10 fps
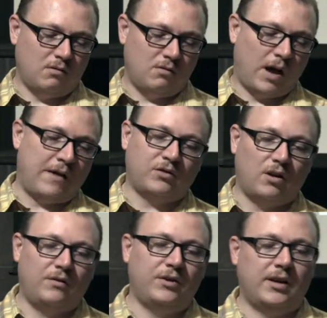after all
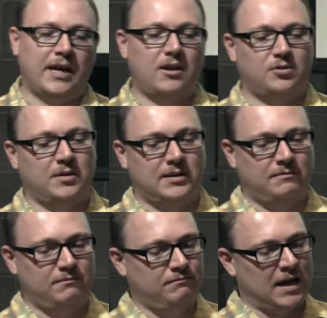of their accounts were
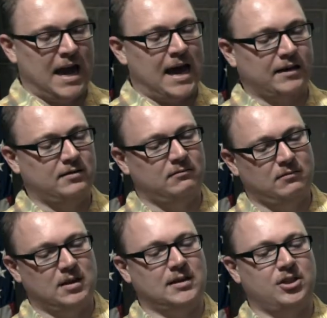hacked,
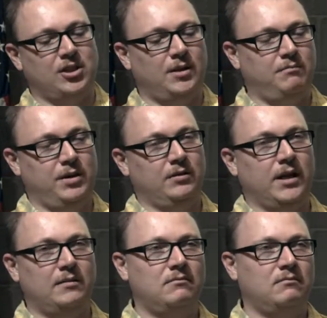essentially
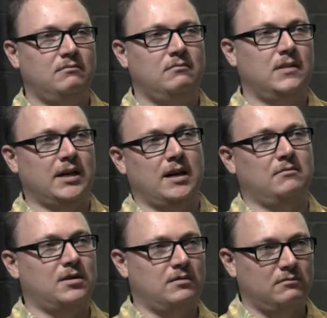billion
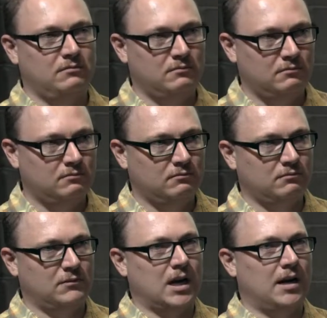accounts
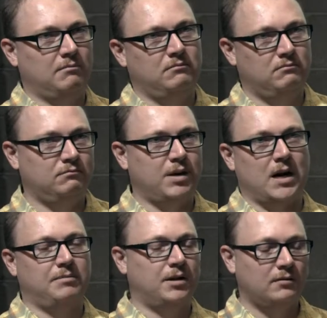got
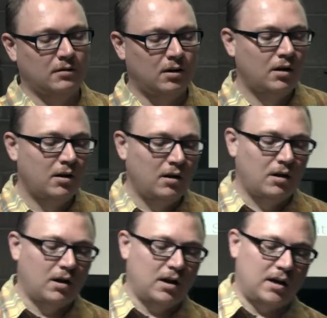popped.
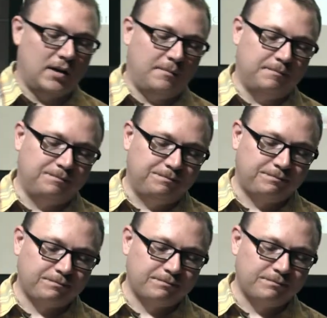Um,
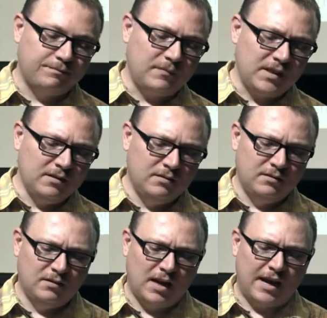
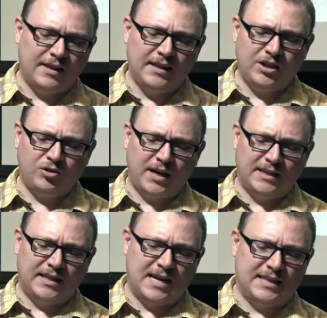I think they tried to
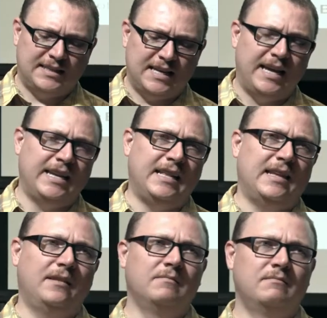not say anything
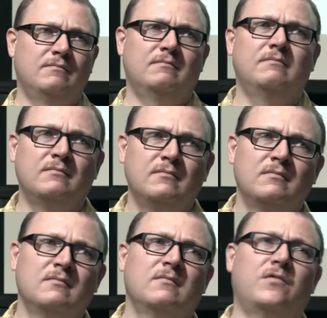
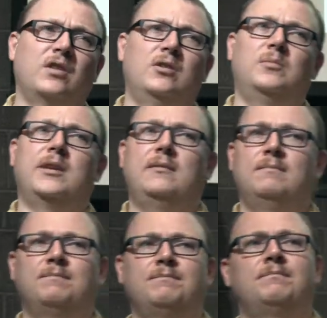for a little bit.
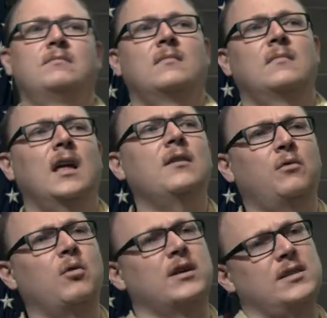And of
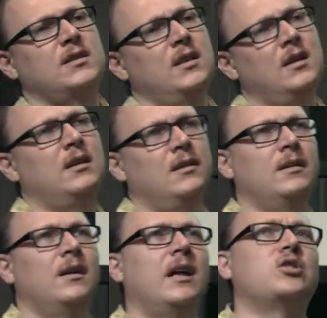course,
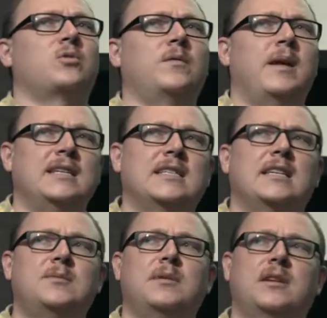it sort of makes
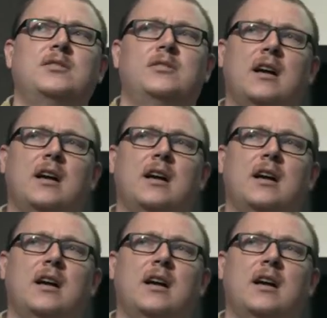sense because you're not